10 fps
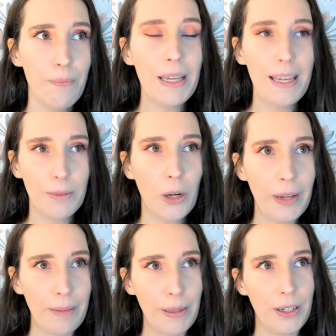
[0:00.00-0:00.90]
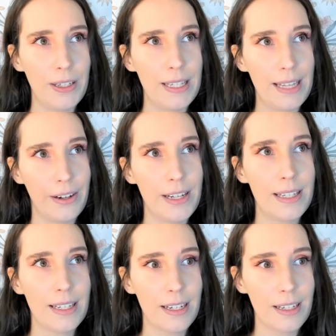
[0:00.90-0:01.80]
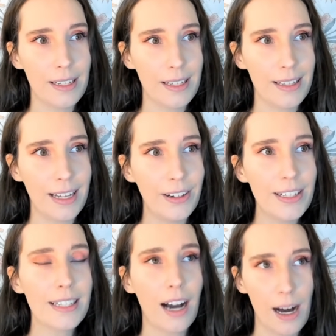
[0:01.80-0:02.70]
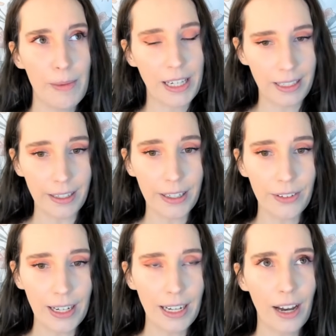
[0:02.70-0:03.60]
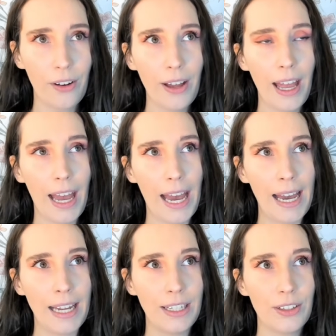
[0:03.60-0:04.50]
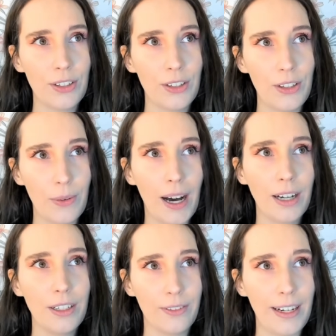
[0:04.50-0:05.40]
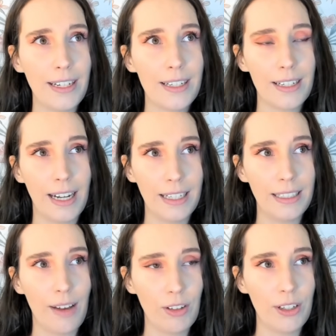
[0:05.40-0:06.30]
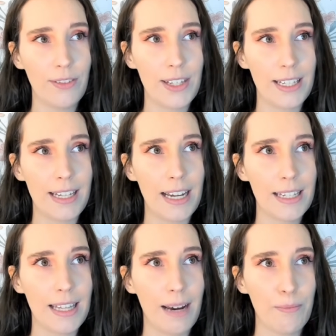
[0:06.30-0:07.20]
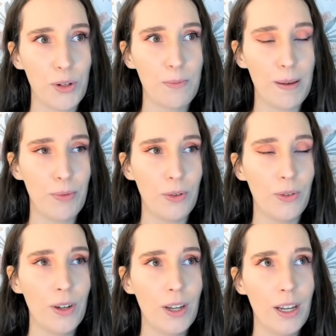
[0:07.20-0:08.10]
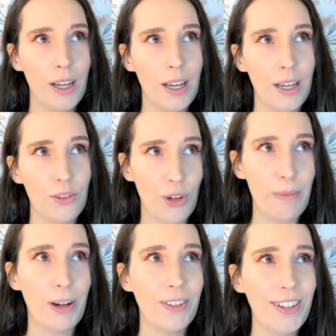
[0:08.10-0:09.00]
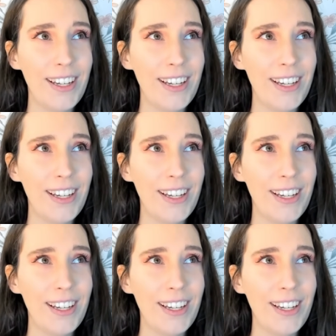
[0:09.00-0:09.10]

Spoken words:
But keep going, because there is karma clearing right now, and you are going to reach like a level of success that most people dream of.